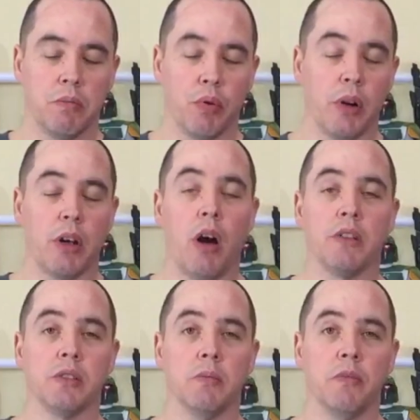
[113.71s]
pretty
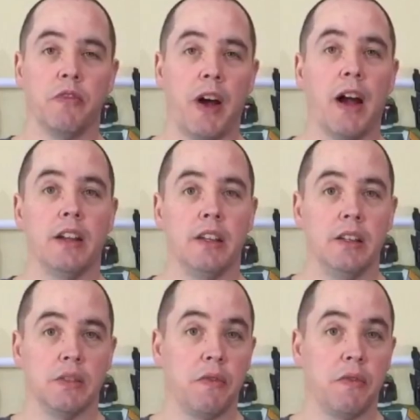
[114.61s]
awesome finding these